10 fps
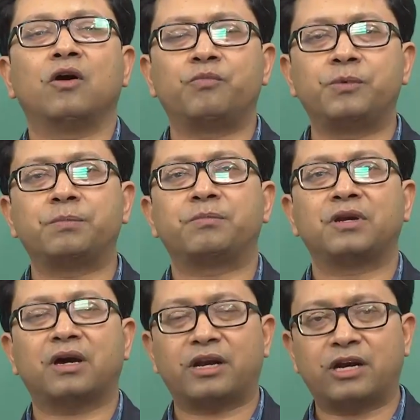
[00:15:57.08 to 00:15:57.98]
people
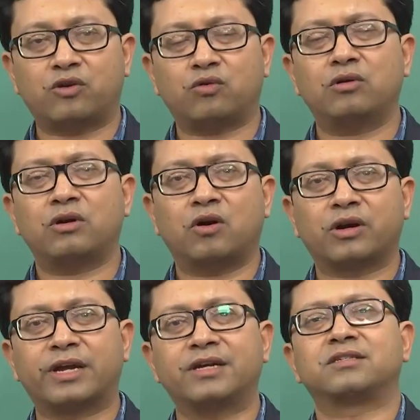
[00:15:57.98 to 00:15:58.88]
are enrolled or
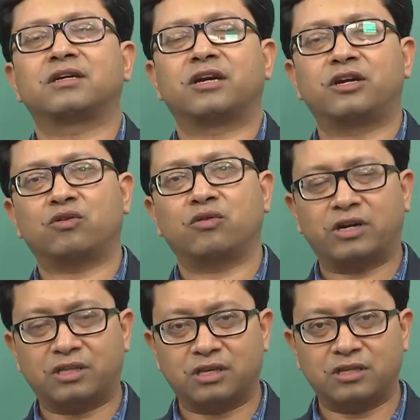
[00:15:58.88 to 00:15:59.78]
kids are enrolled
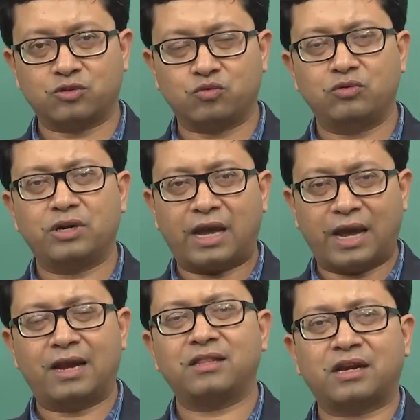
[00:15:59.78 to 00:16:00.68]
in the school,
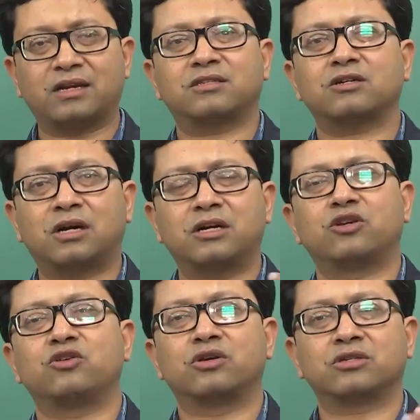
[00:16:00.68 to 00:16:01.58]
and that is a
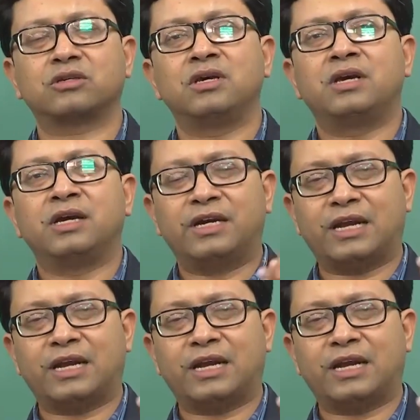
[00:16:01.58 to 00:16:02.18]
continuous, it